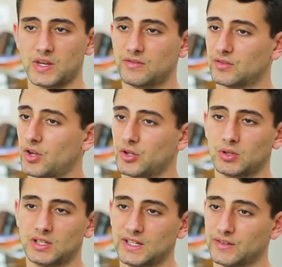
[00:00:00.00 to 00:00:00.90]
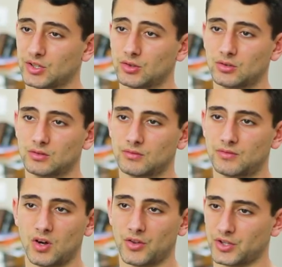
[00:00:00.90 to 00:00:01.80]
so even though you were leaving your
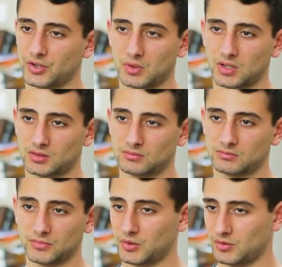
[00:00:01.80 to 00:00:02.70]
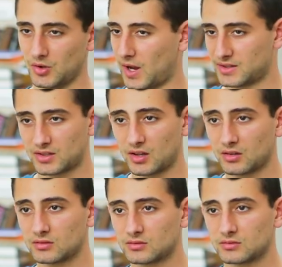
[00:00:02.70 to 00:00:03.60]
father, you had to go.
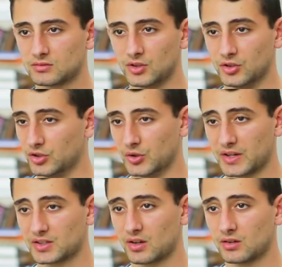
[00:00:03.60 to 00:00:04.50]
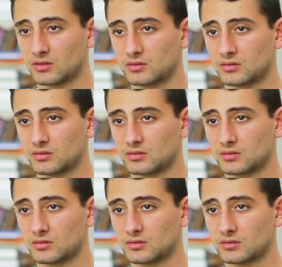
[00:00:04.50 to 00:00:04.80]
You knew you had to go.